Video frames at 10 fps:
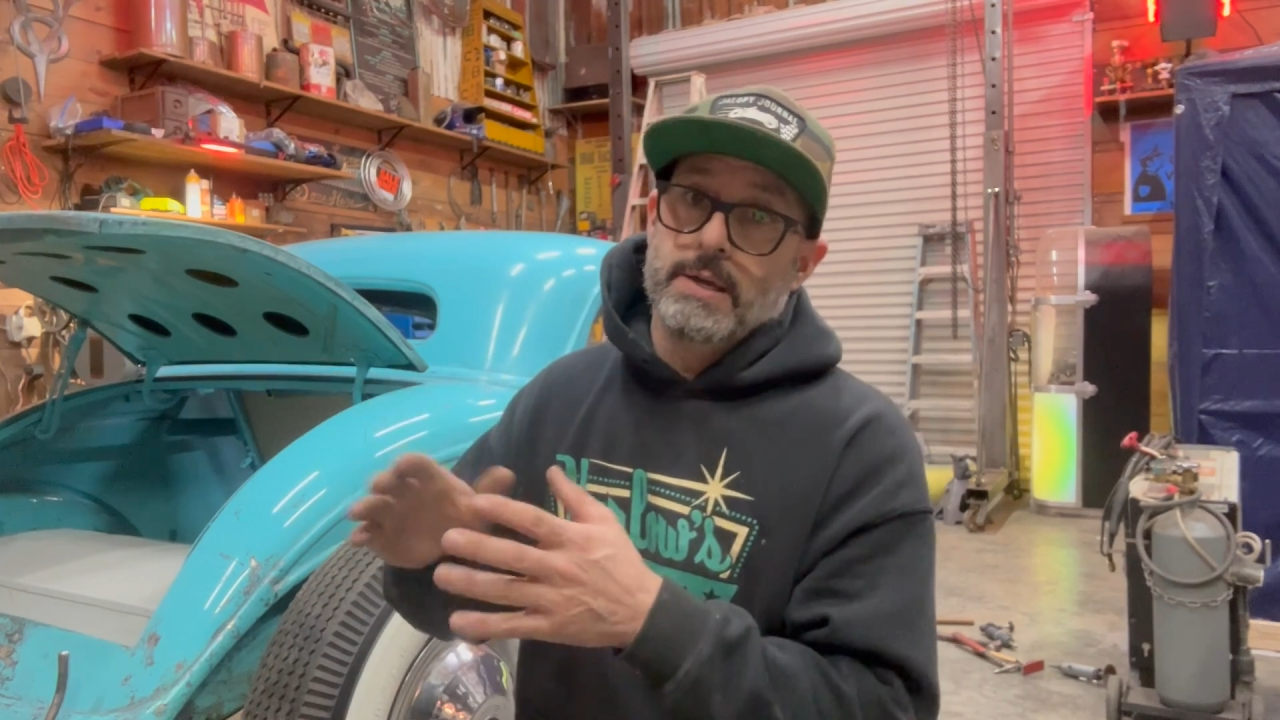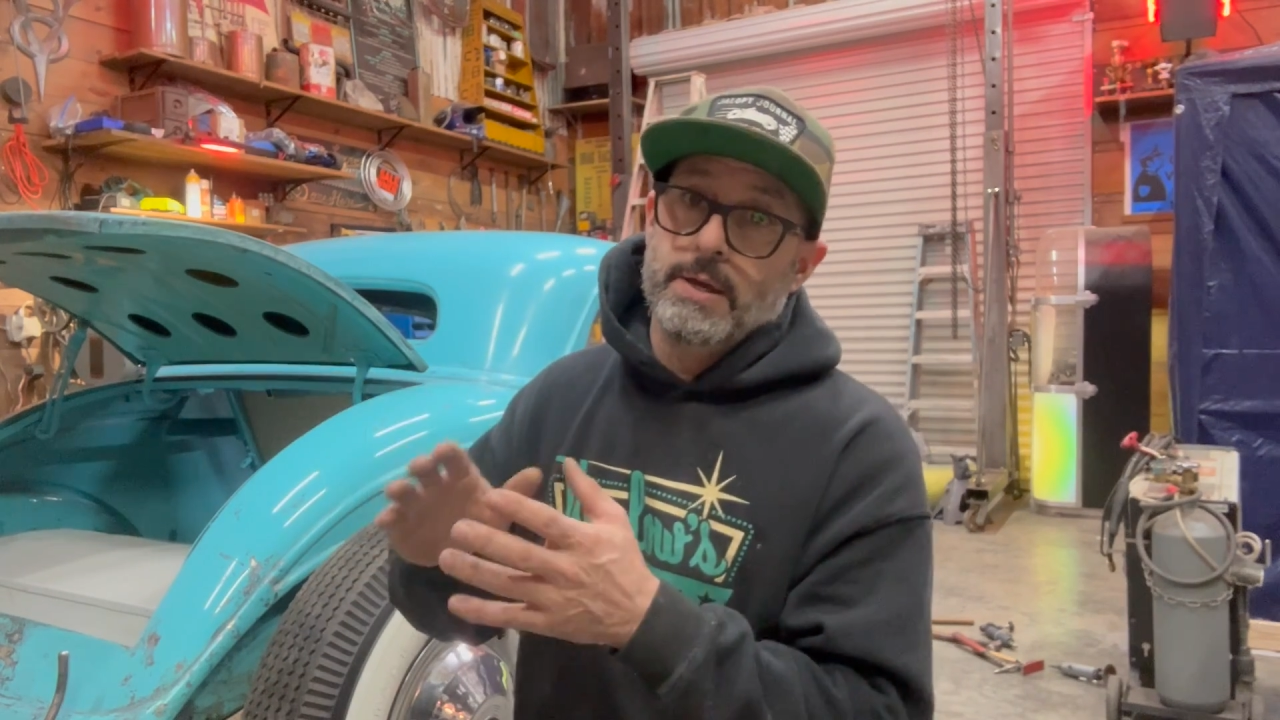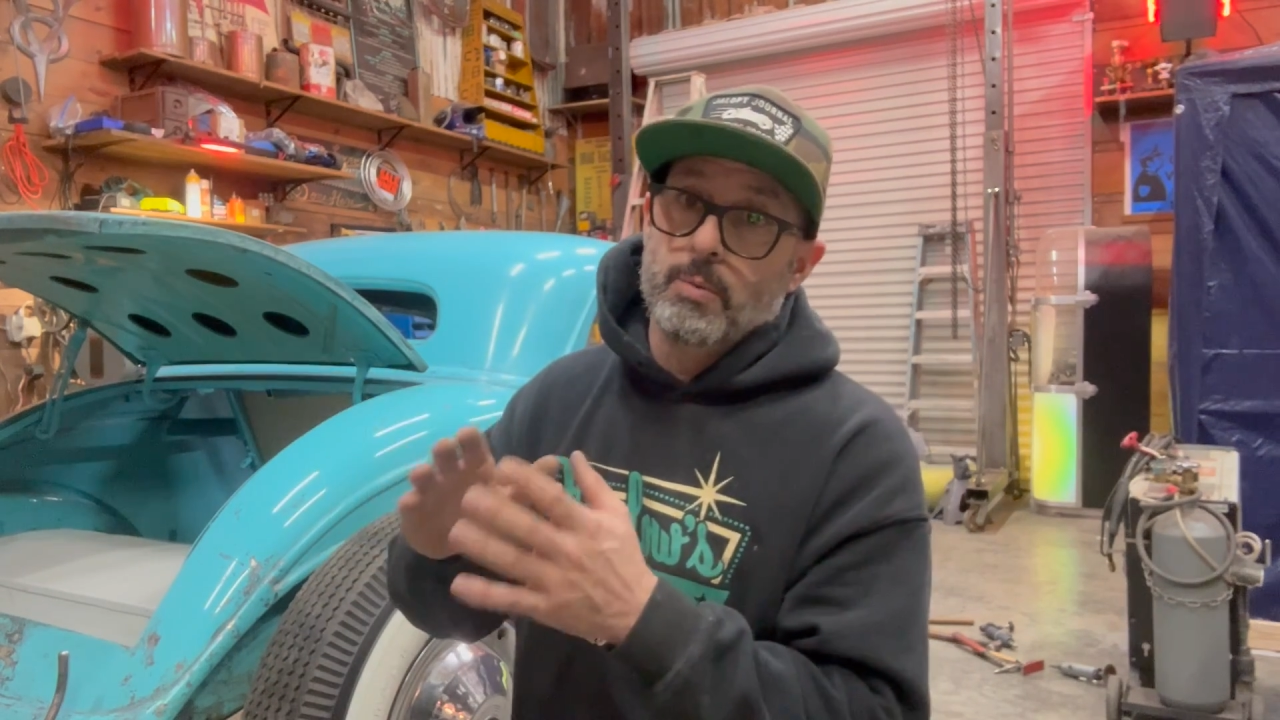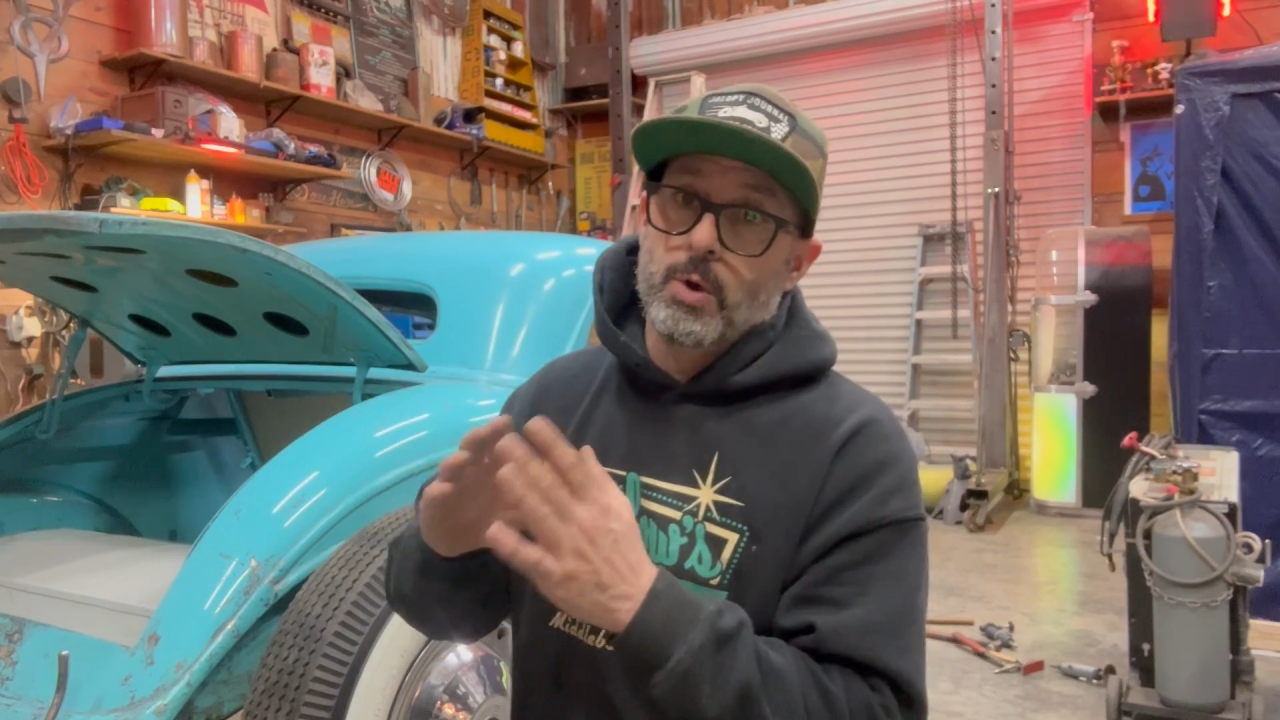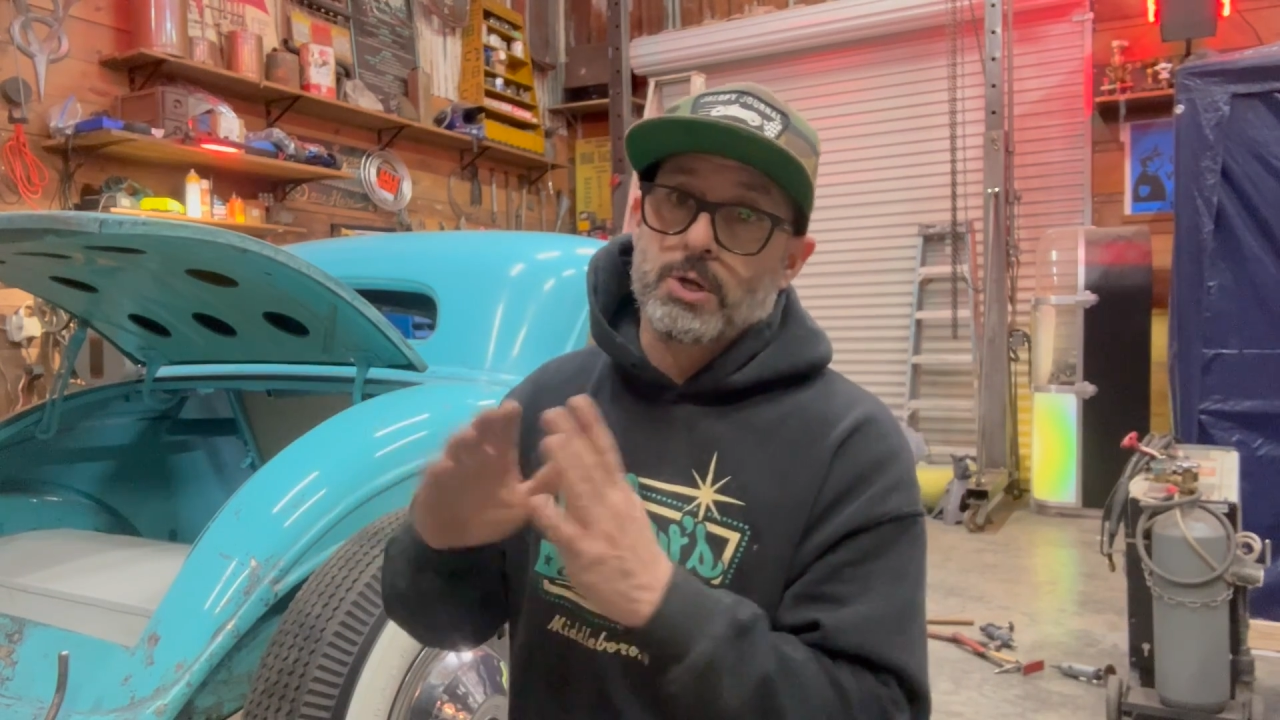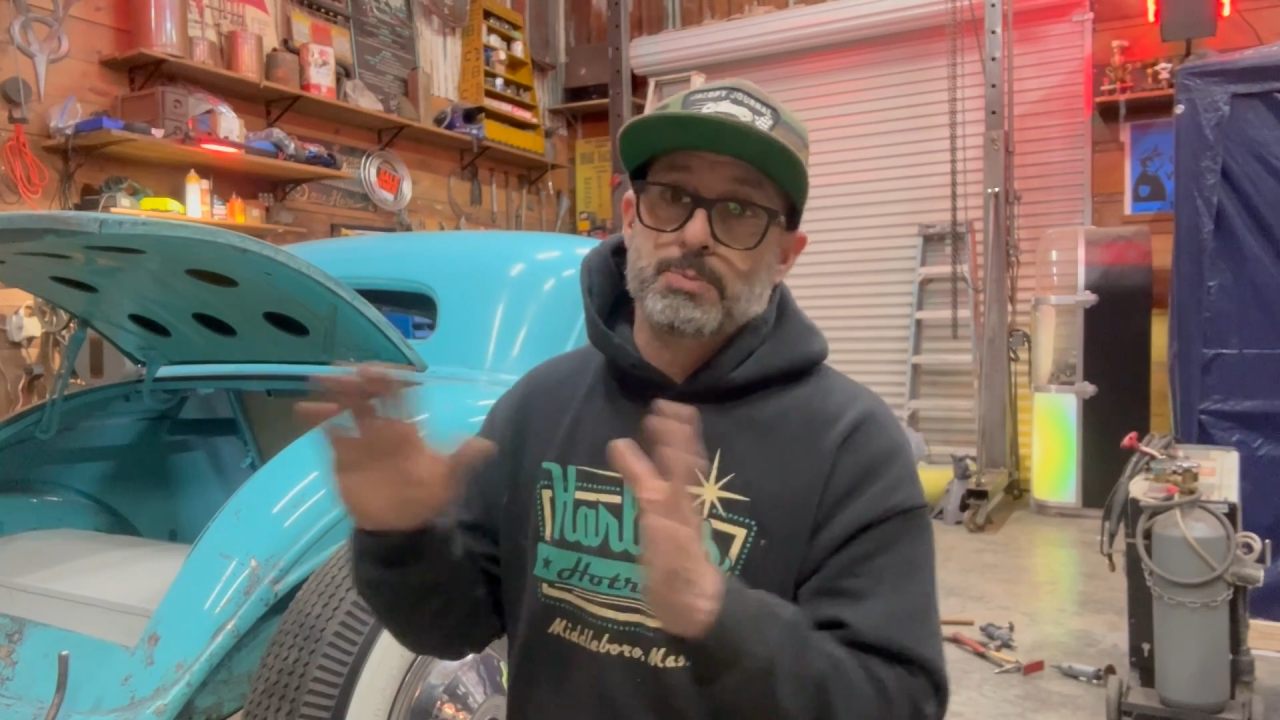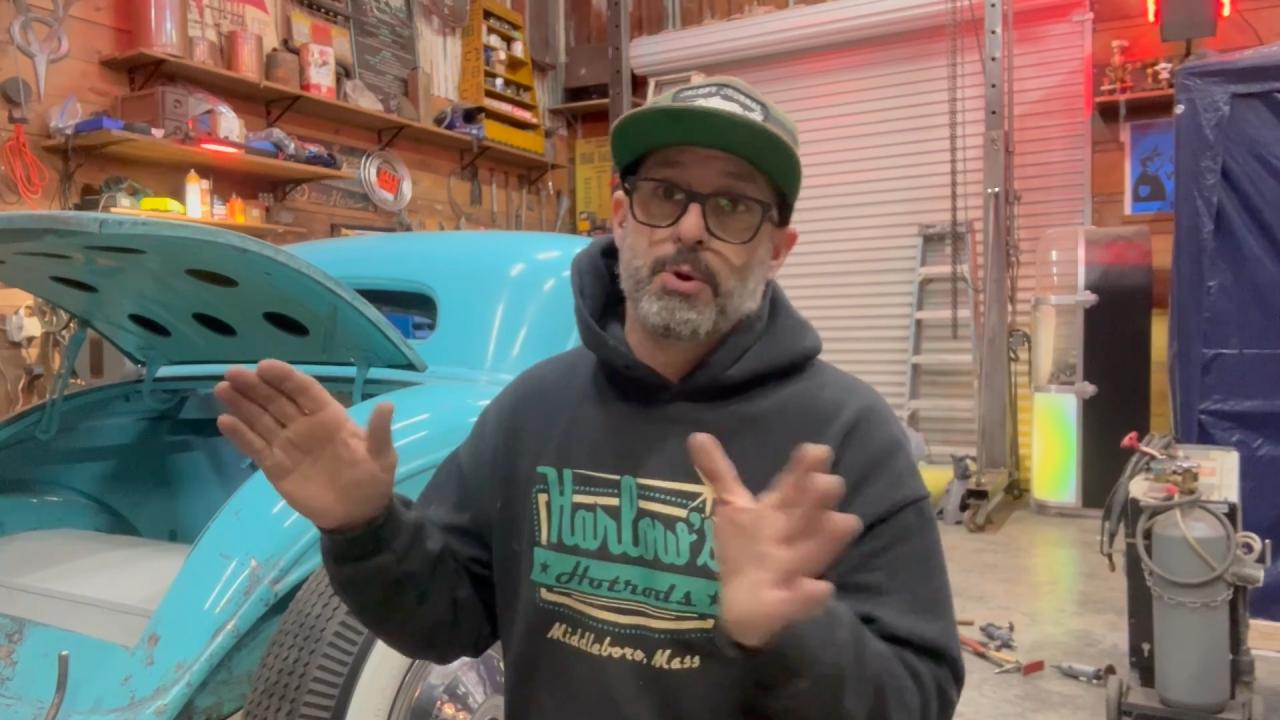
It worked